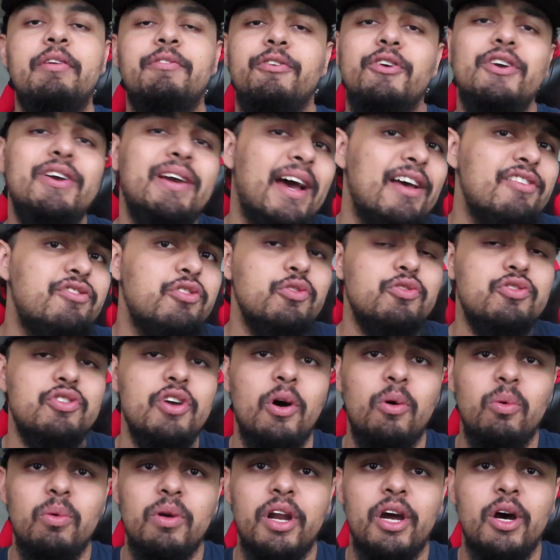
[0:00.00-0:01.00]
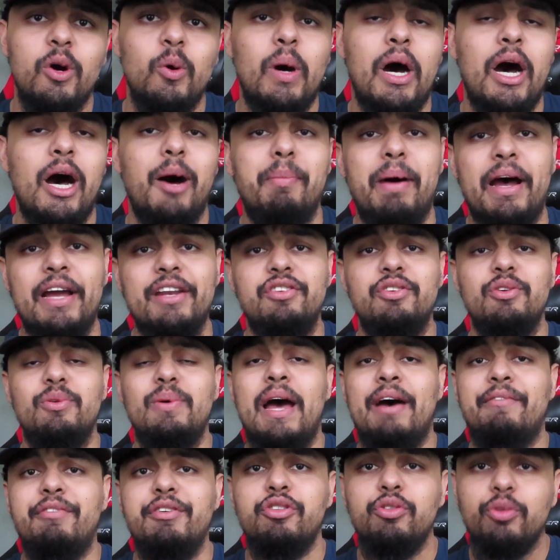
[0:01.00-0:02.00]
For you guys who don't know, I do
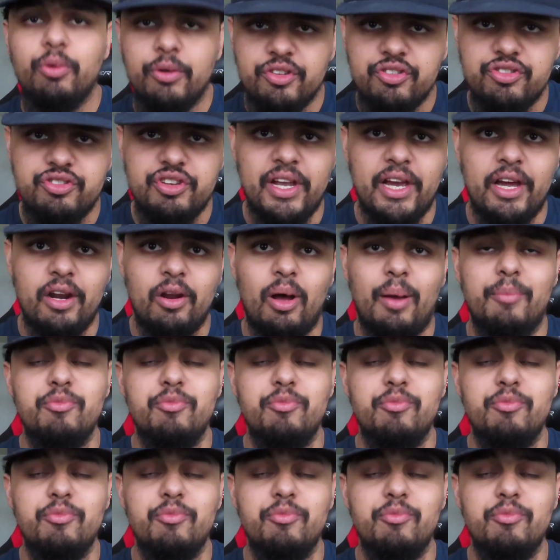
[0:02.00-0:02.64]
have a Twitch channel.